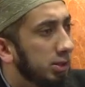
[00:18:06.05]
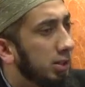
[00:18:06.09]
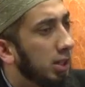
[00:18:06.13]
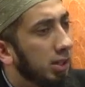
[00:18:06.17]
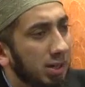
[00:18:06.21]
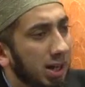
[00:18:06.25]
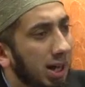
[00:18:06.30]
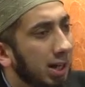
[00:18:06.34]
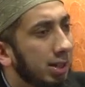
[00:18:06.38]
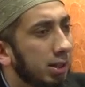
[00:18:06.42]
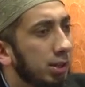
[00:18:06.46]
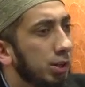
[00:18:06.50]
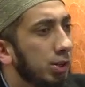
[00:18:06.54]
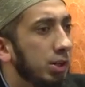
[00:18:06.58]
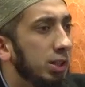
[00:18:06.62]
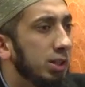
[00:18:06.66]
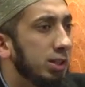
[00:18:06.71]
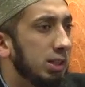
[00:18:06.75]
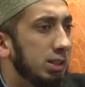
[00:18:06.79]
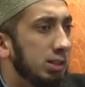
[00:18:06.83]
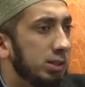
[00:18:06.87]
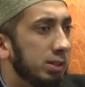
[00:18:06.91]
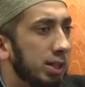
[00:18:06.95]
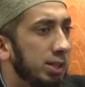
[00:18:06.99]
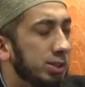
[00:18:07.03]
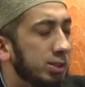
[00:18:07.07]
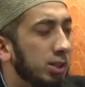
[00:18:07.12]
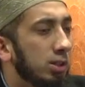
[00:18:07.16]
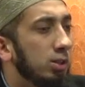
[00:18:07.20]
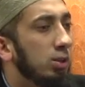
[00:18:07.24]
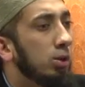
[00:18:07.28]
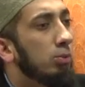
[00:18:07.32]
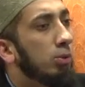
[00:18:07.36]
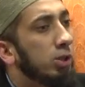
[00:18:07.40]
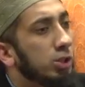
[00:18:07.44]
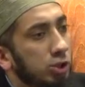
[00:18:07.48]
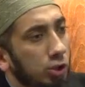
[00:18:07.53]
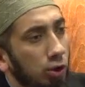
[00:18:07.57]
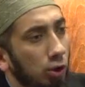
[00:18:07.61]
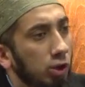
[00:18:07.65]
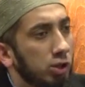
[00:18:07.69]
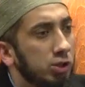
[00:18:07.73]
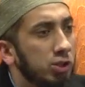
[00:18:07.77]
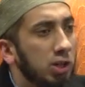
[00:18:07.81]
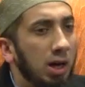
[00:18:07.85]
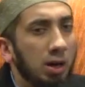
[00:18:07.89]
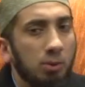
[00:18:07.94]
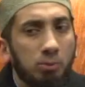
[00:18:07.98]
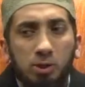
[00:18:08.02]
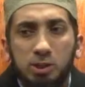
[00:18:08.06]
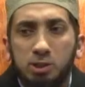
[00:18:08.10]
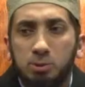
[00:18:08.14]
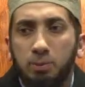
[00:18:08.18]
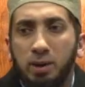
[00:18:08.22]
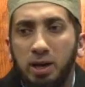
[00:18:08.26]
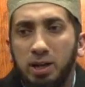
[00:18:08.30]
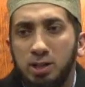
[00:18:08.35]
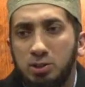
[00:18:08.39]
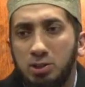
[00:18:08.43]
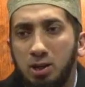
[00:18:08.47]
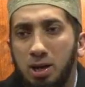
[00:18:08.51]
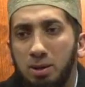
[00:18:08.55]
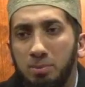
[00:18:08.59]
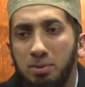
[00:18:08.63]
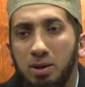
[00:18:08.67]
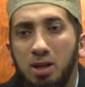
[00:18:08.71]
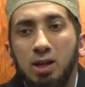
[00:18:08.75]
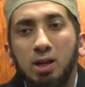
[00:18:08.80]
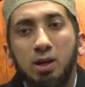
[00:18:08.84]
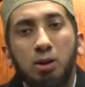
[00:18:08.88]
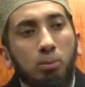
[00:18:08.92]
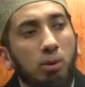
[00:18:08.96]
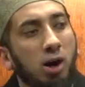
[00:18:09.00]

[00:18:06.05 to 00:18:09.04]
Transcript: they're not learning this lesson, what's your job? What's my job?